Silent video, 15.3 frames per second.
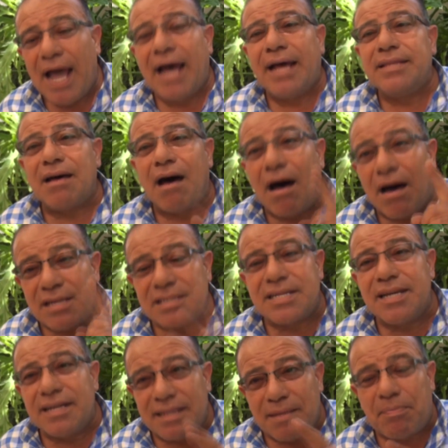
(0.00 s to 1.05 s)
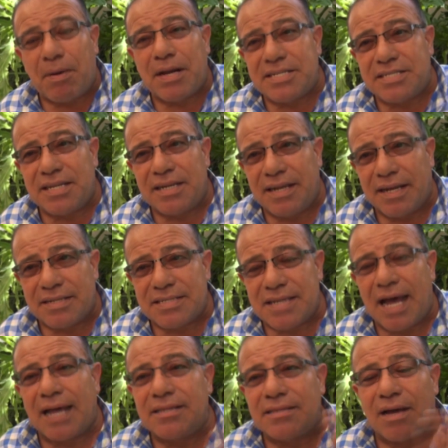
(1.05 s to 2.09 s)
and asking the Palestinians
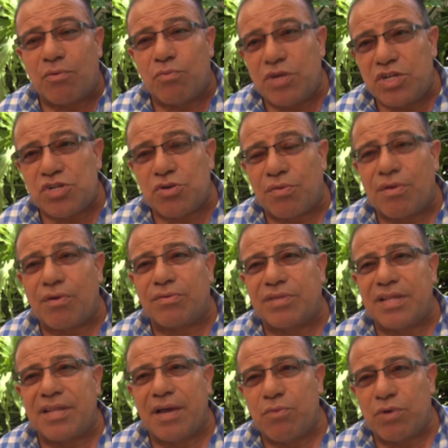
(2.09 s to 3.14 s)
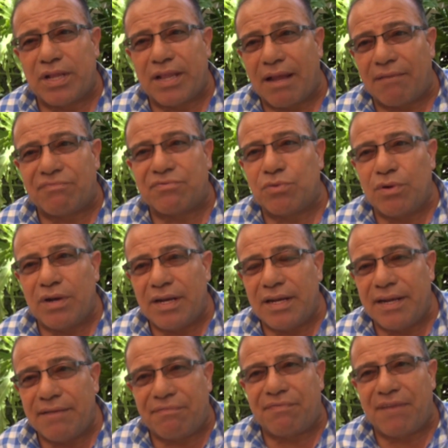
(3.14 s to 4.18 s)
under which authority they would love to
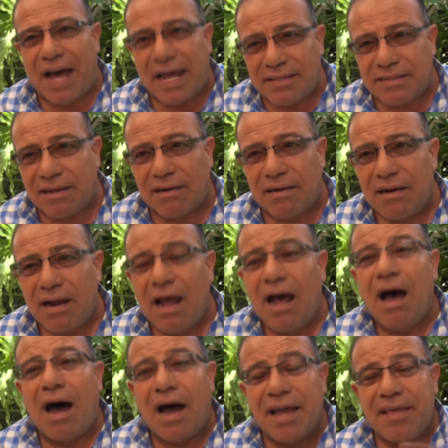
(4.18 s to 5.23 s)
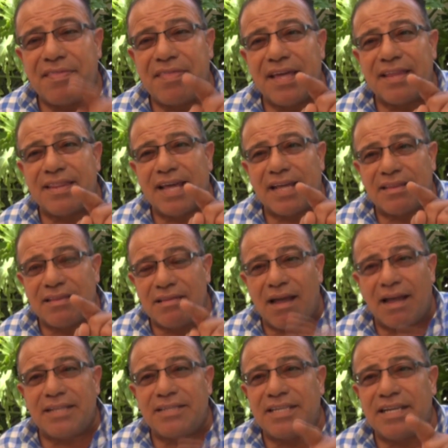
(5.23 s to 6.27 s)
live under, I think that
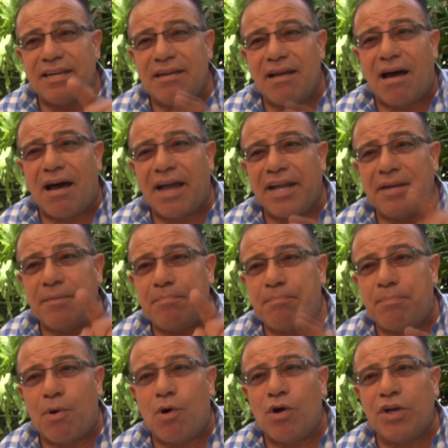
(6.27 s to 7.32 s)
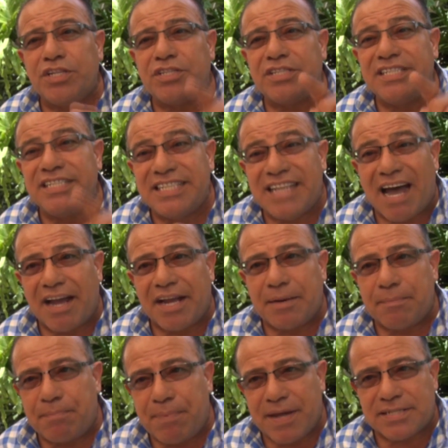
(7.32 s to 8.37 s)

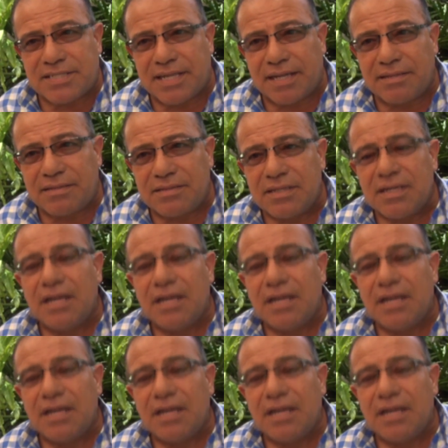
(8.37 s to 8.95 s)
99.9%